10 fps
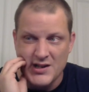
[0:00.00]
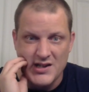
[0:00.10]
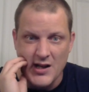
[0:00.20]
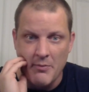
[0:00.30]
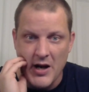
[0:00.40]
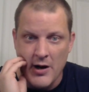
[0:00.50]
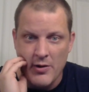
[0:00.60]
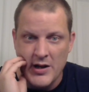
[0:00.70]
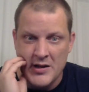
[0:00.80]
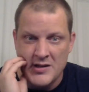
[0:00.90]
in some
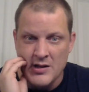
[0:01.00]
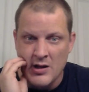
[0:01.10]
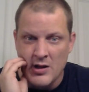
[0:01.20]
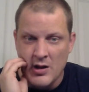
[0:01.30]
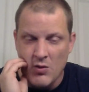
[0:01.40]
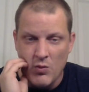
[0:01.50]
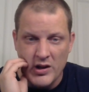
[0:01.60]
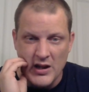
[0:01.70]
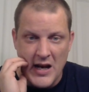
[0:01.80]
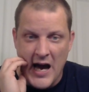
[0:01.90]
areas
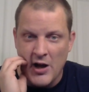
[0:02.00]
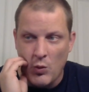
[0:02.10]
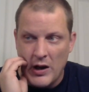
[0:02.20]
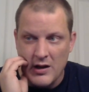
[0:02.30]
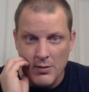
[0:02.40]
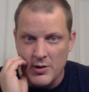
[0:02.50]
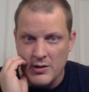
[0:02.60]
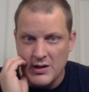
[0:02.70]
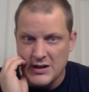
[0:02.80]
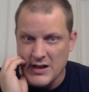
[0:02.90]
with the non-white
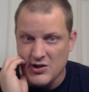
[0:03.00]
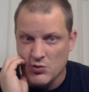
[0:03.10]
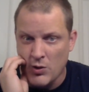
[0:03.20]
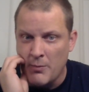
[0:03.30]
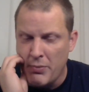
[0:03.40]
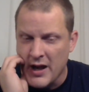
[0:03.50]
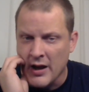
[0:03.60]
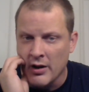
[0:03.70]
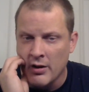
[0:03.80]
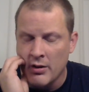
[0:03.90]
communities that Trump
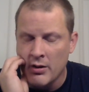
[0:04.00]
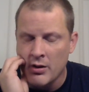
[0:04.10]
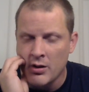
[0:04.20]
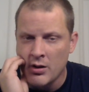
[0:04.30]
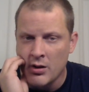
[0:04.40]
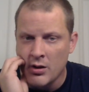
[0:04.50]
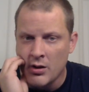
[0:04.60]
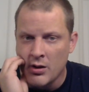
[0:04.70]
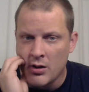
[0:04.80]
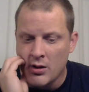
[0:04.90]
had.
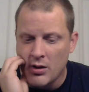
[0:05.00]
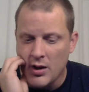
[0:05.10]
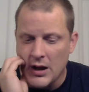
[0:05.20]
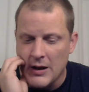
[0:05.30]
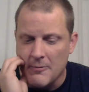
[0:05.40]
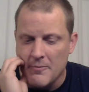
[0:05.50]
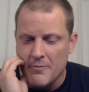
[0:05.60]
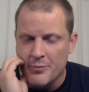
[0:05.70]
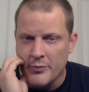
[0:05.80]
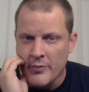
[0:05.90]
Like,
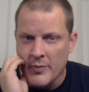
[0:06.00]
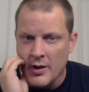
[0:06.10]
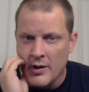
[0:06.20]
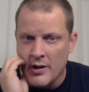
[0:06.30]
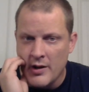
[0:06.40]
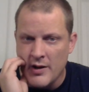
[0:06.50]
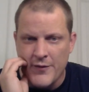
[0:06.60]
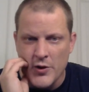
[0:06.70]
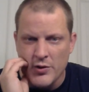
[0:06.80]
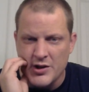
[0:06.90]
if
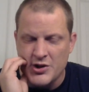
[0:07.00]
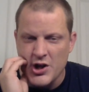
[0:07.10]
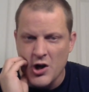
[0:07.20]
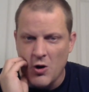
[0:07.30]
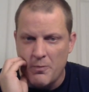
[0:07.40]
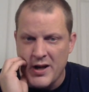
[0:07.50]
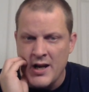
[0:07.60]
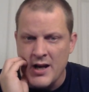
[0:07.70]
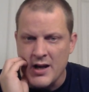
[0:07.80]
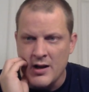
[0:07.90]
you're the
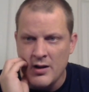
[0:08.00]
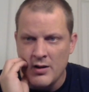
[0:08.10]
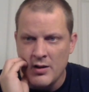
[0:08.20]
GOP,